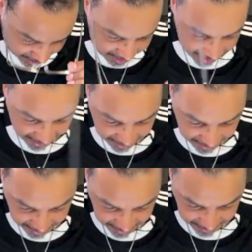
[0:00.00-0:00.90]

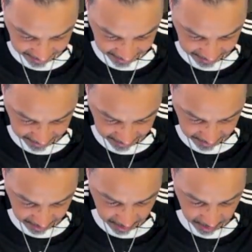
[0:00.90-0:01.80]
6.
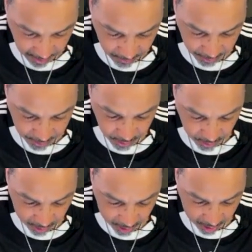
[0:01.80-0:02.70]
For
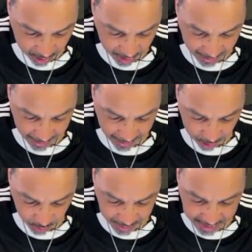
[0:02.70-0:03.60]
you are a
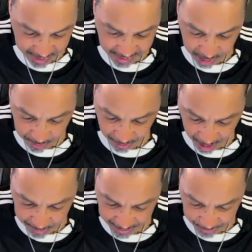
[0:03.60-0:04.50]
holy set
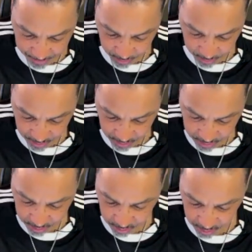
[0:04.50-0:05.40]
apart people
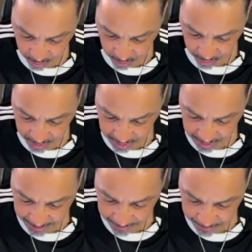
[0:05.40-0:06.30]
to the
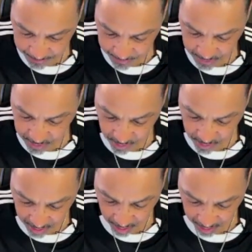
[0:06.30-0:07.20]
Lord
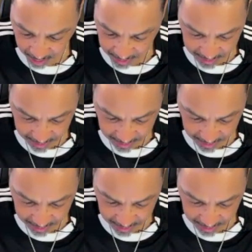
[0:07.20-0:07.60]
your God.